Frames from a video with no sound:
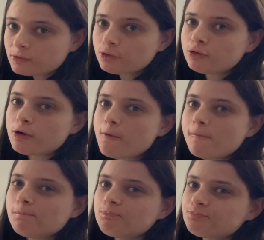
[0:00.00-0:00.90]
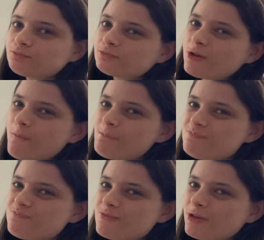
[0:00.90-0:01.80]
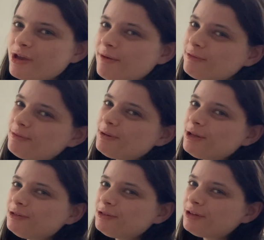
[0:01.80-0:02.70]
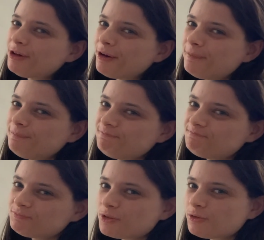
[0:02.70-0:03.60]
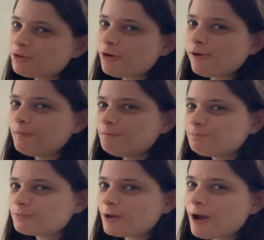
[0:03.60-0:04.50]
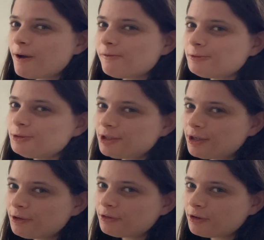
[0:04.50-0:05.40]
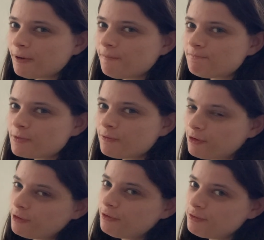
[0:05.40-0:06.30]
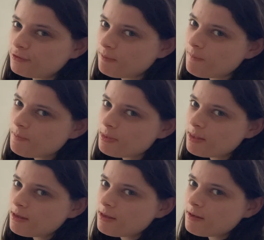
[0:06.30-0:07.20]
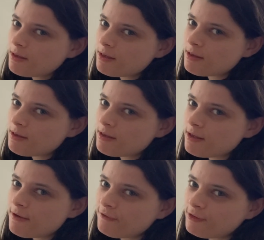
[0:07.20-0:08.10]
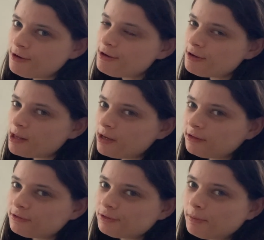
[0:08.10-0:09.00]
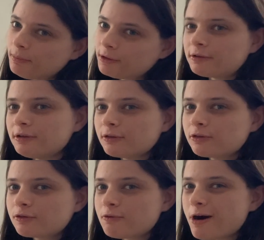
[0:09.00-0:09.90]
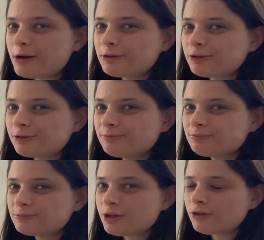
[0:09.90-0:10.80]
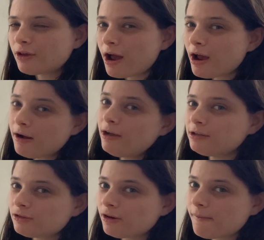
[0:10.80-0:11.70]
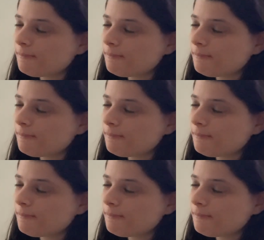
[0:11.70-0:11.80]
So, cameraman is here, so I want to ask him first if he liked the butternut squash, because I liked it.